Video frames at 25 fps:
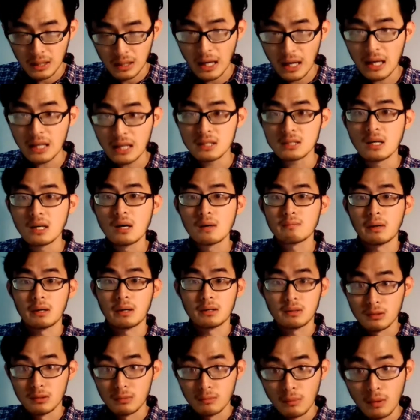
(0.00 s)
case,
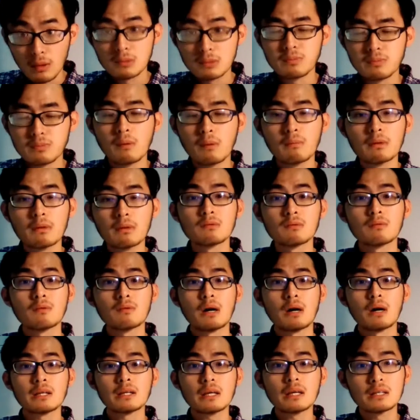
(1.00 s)
but the most prominent
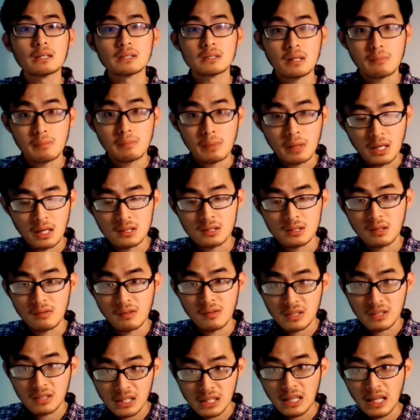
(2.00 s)
one is that because of
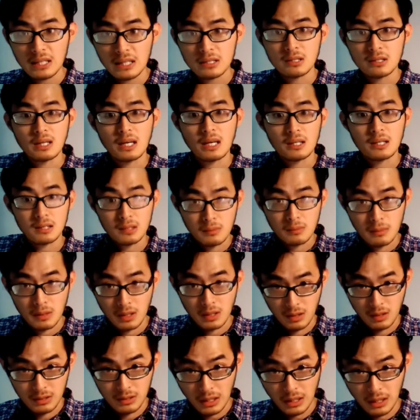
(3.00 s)
its electrical and thermal
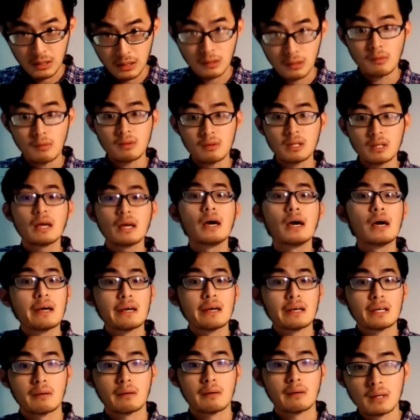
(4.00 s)
conductivity,
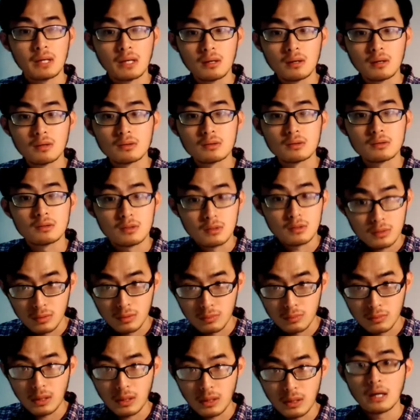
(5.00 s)
it can be used to
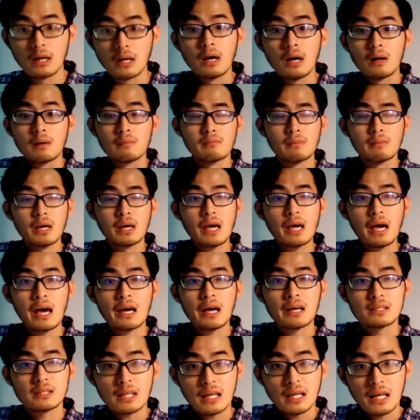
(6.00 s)
be made
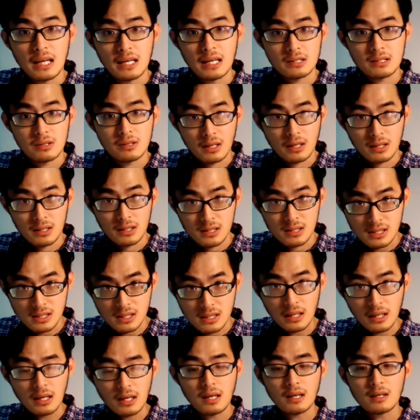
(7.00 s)
as electrical
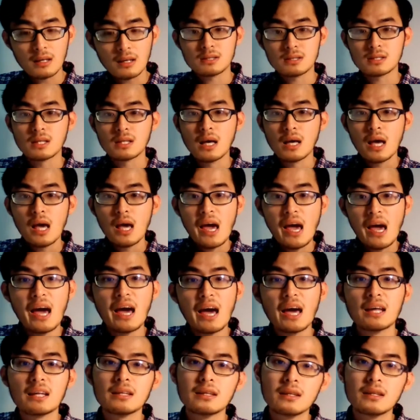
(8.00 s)
circuits
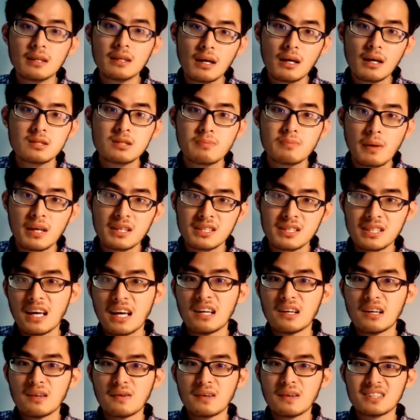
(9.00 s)
and space
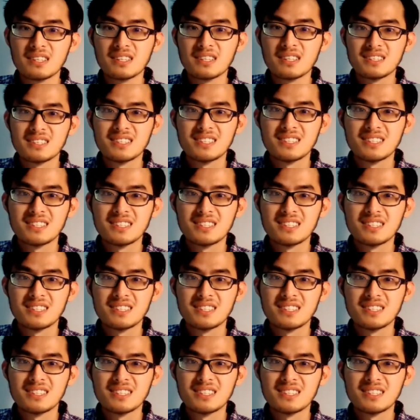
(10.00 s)
elevators.